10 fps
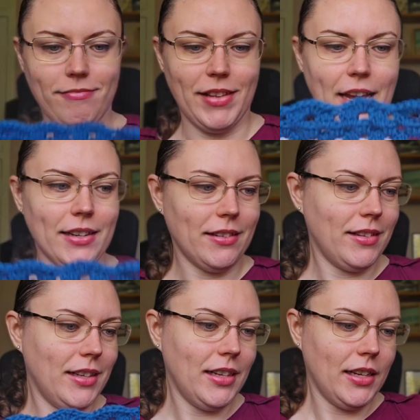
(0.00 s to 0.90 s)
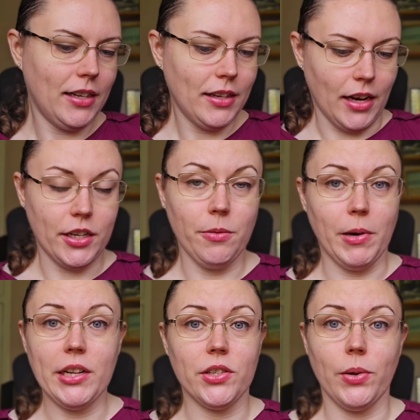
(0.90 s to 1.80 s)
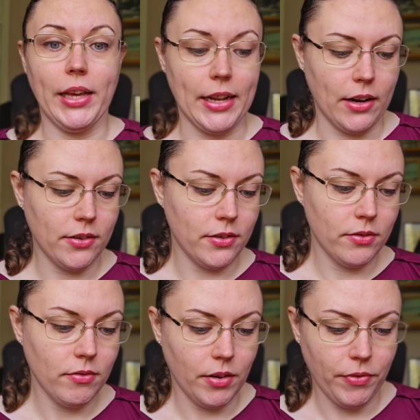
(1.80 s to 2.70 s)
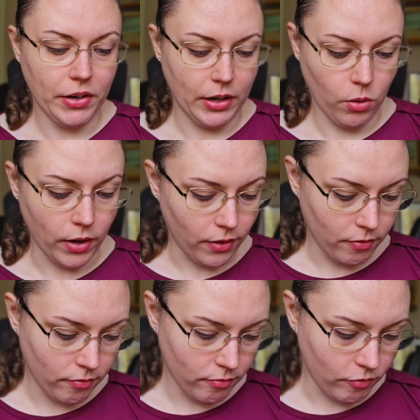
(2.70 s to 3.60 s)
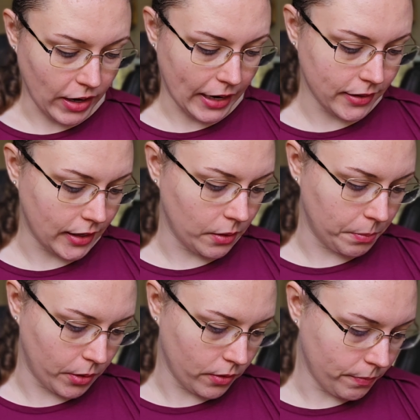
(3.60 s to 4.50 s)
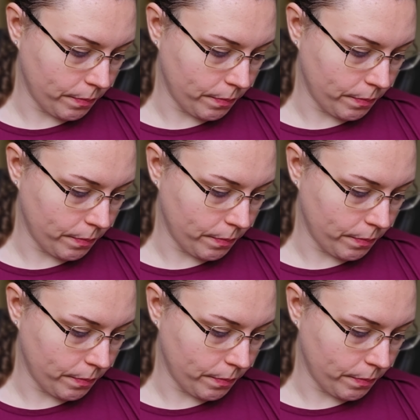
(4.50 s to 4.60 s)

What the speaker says: yet. I don't mind sewing in ends. I find it quite relaxing, but